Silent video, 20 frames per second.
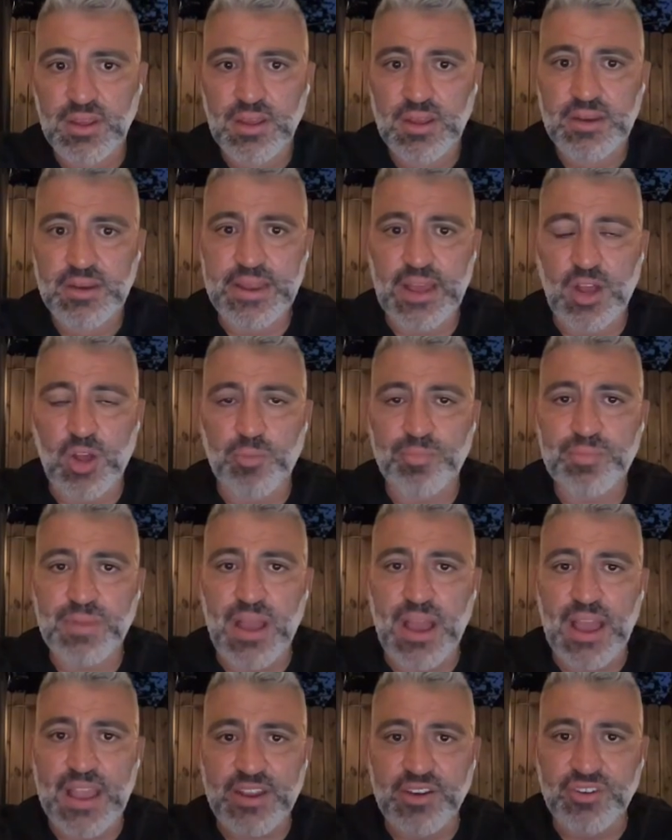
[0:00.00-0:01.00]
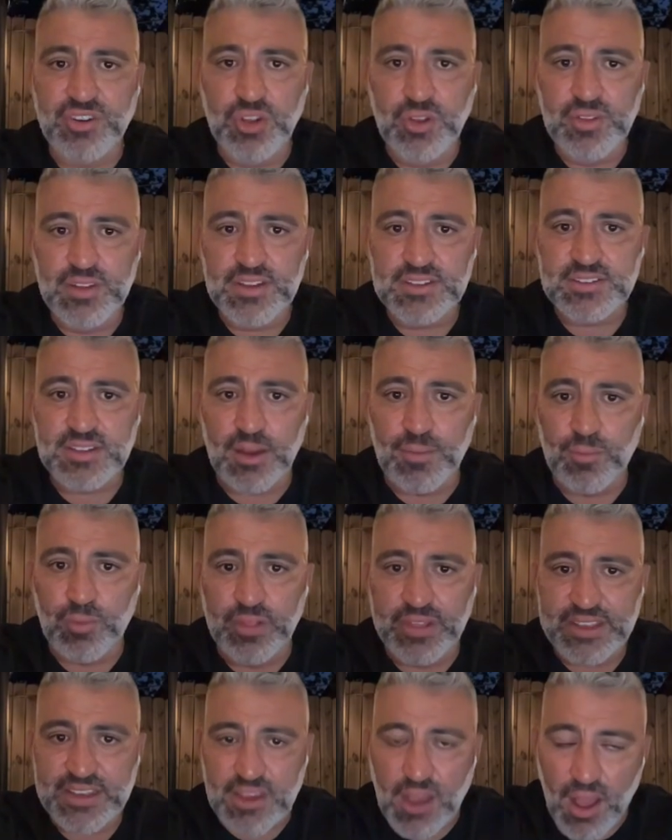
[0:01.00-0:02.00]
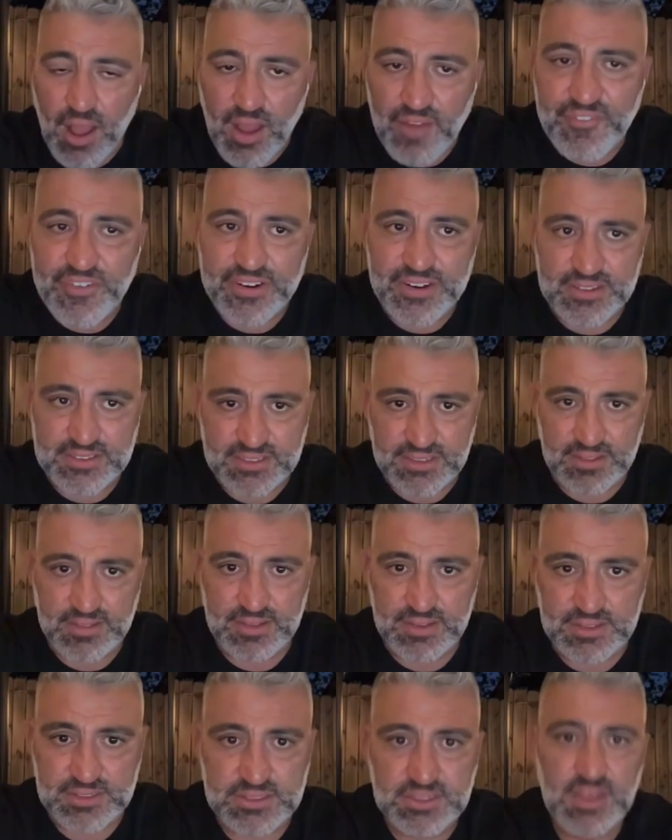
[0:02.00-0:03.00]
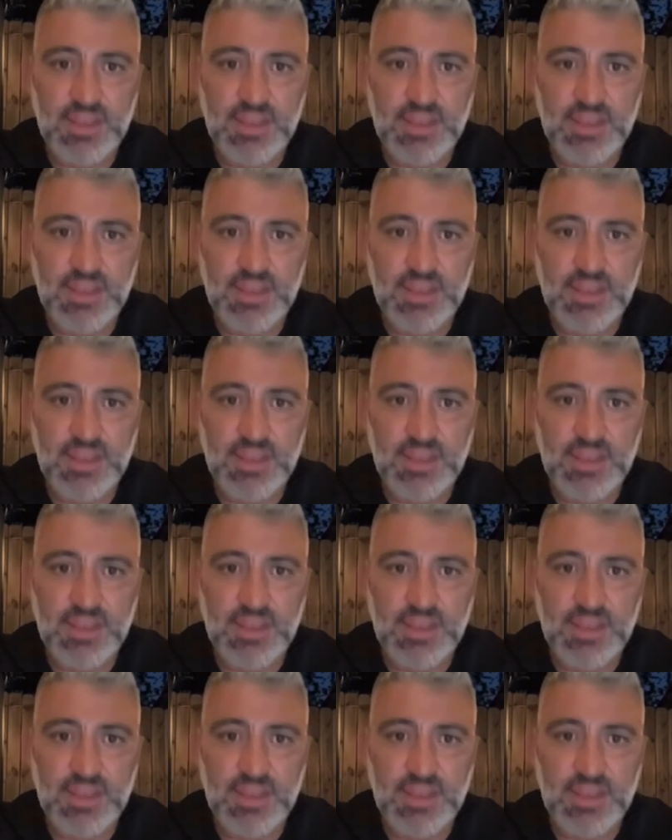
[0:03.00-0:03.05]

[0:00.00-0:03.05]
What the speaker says: Now, I can do this. I'm really confident in this.